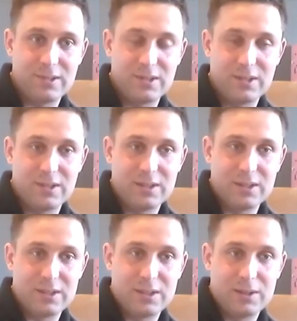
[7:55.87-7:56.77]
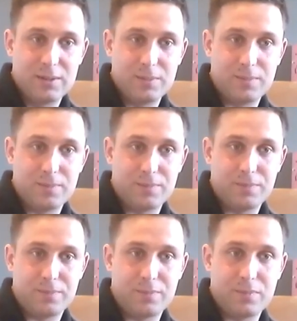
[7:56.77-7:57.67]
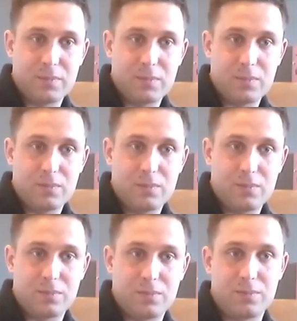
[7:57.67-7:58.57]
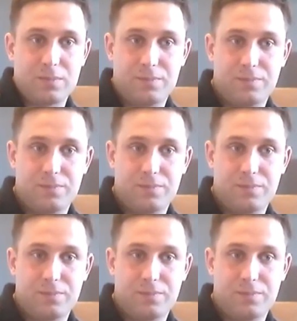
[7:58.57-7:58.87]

No words are spoken by the person on screen.